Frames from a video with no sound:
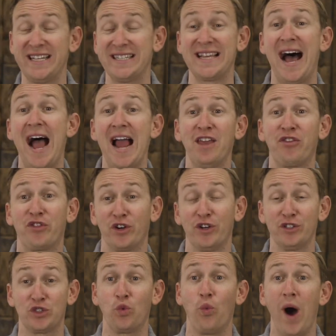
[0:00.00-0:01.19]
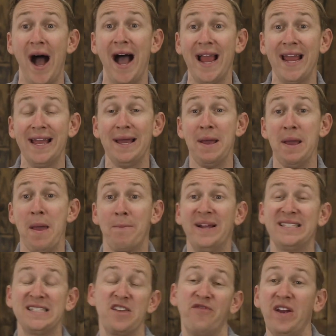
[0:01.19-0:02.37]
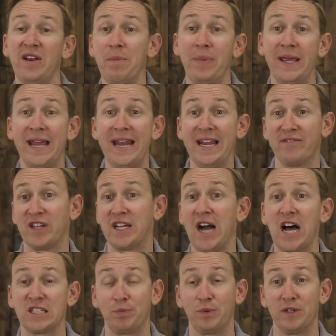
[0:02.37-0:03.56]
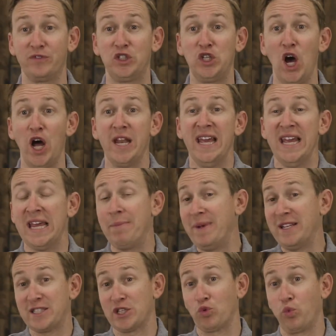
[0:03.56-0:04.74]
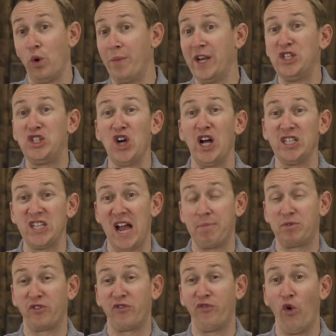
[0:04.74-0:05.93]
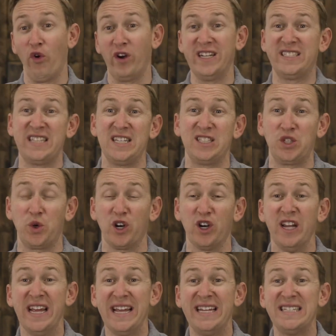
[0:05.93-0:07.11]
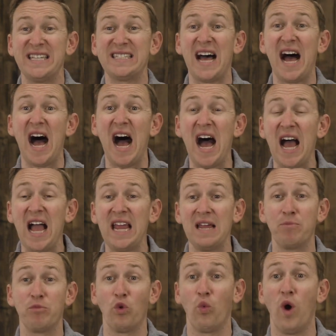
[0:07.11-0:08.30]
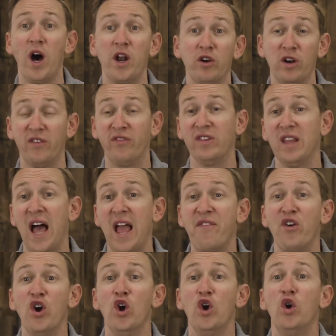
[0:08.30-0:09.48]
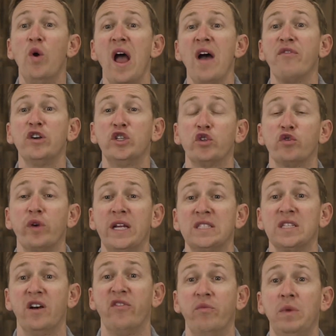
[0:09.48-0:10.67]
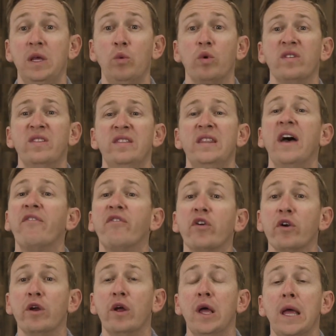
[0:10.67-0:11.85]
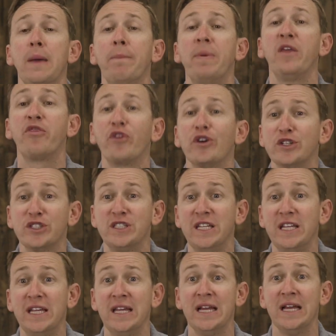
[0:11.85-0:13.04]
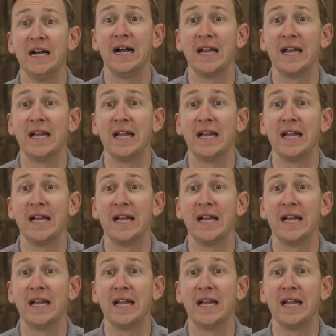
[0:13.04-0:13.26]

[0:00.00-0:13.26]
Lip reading: says, I thirst. Why? Because at the very beginning of the Gospel of John, he meets this woman in John chapter 4, and he says to her, he says, I am the water of life. Whoever drinks of me will never be thirsty